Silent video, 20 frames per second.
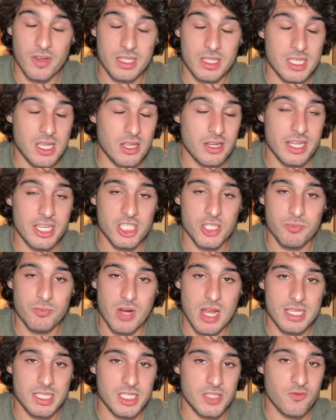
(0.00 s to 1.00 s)
consolidation
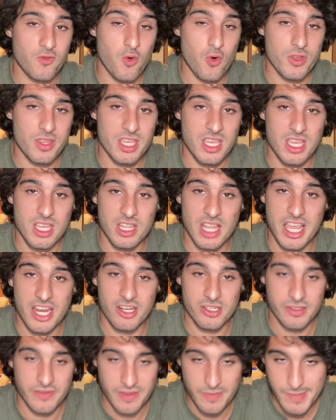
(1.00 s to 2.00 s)
prizes for the
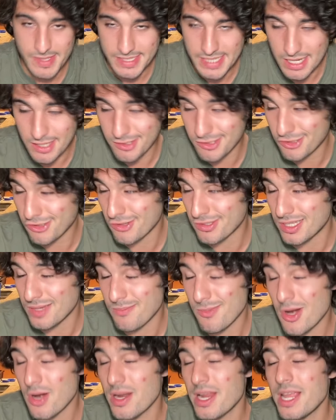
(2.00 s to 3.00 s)
Lakers if they miss out on DeJounte
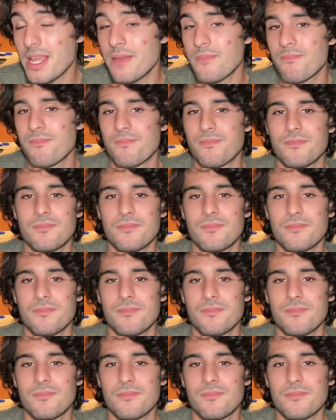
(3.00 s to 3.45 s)
Murray.